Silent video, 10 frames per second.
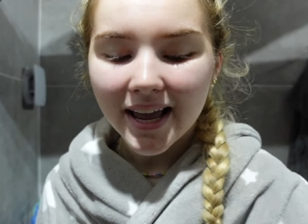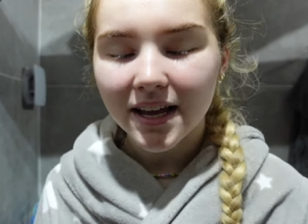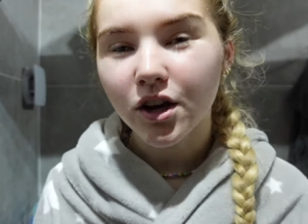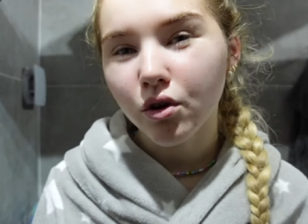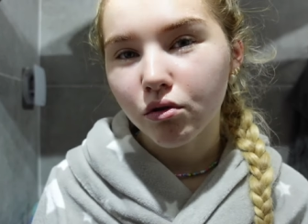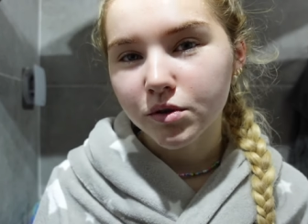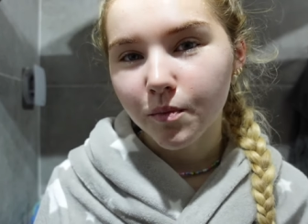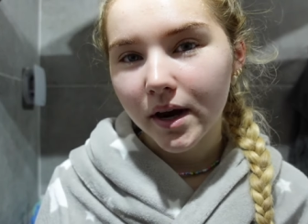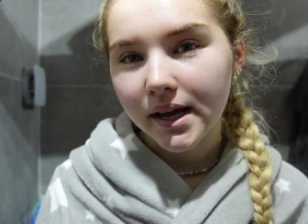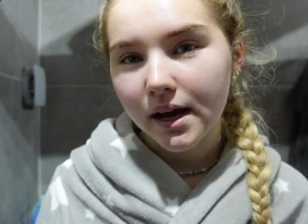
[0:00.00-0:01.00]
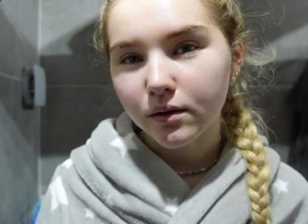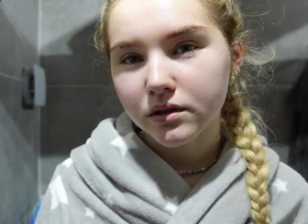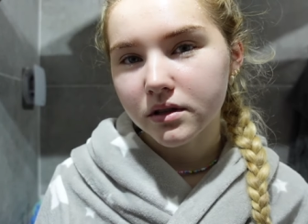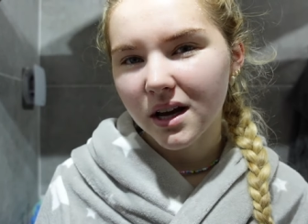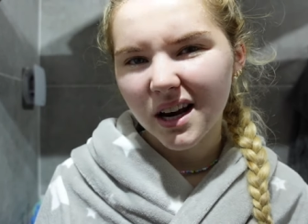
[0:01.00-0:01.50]
it can cause
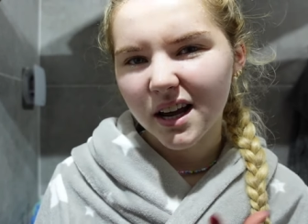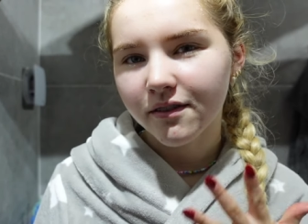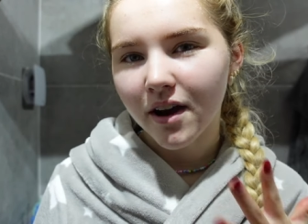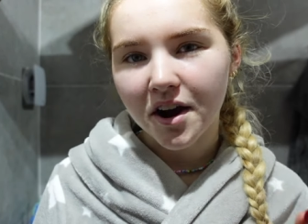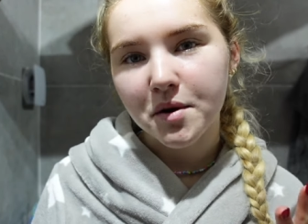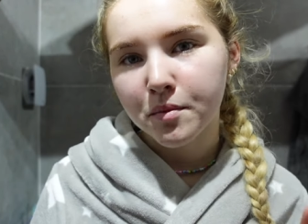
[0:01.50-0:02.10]
breakouts that are like very